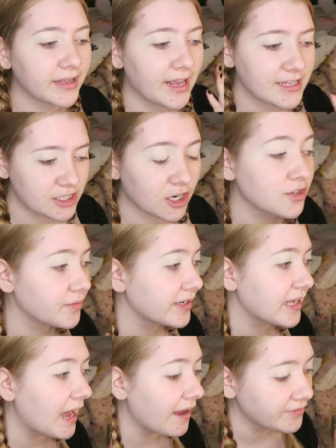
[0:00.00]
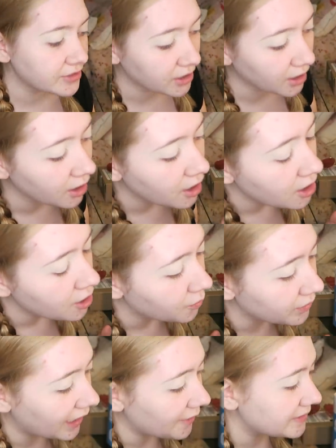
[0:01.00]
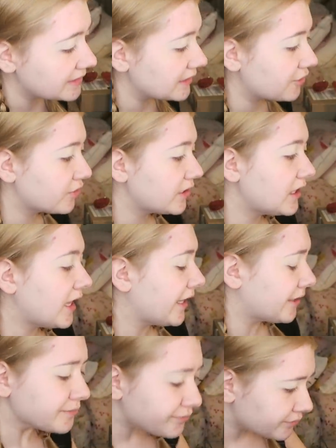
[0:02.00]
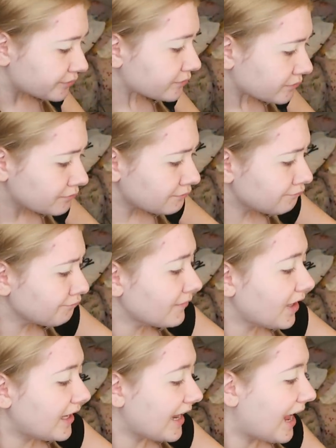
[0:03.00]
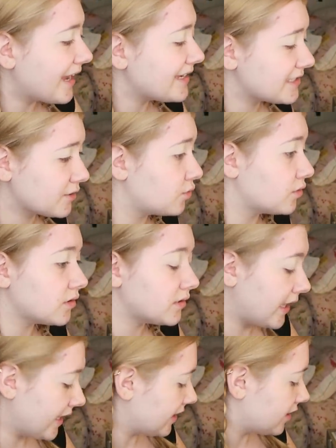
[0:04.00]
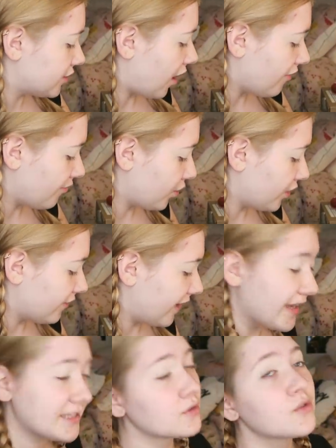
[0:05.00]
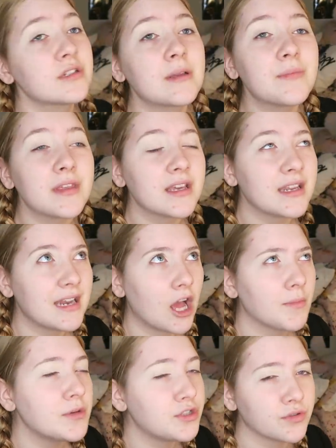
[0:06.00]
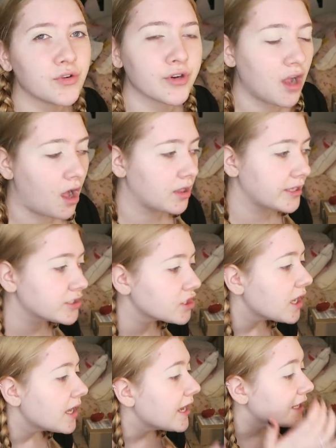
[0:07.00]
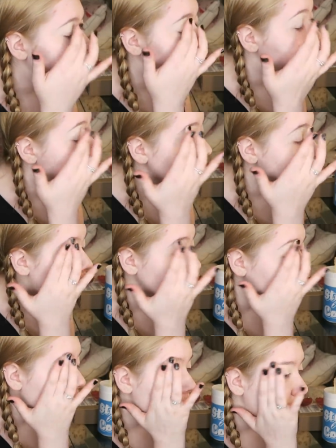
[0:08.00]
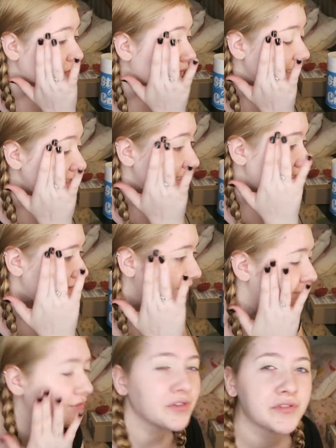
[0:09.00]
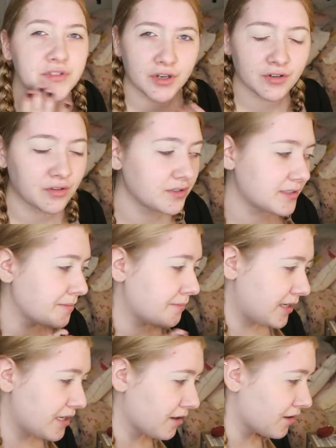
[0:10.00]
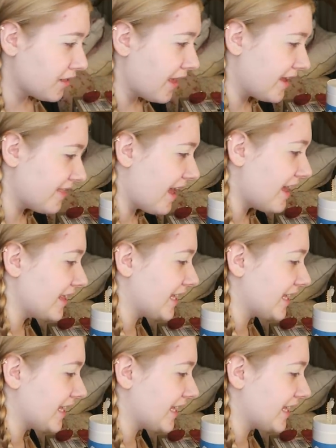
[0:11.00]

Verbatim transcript: Like I started reading after when I was literally like in high school, like sophomore year of high school or something, and now I'm a junior in college. It's just so crazy and full circle to meet her like that.